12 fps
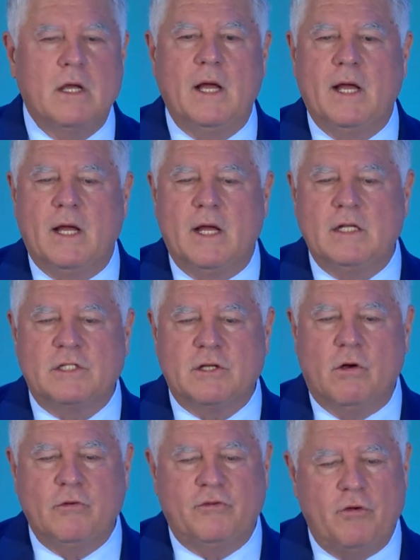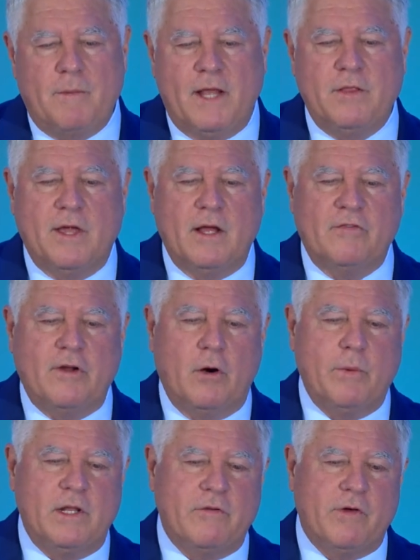And so two main things there.
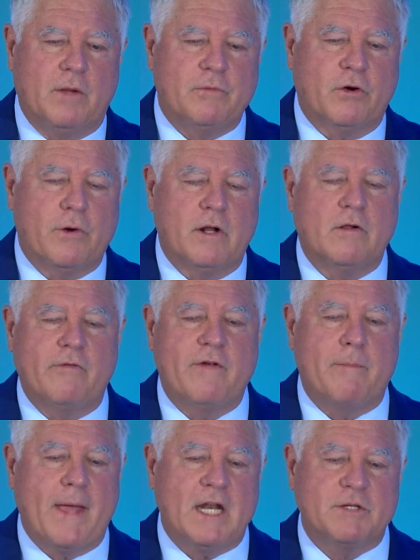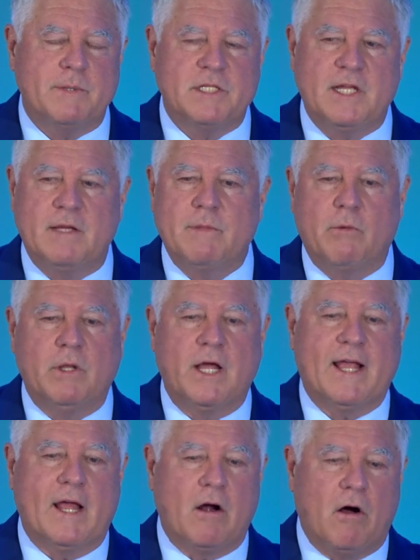We developed a critical event management team that would
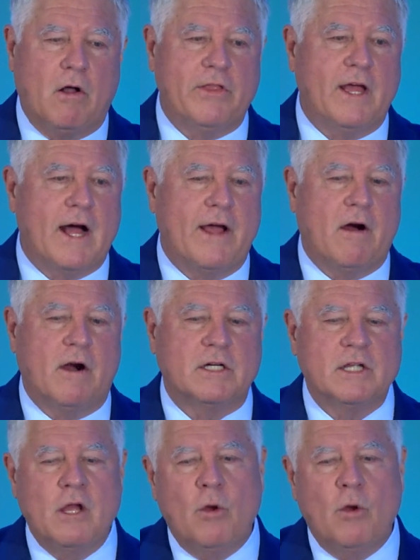look at all the IRs.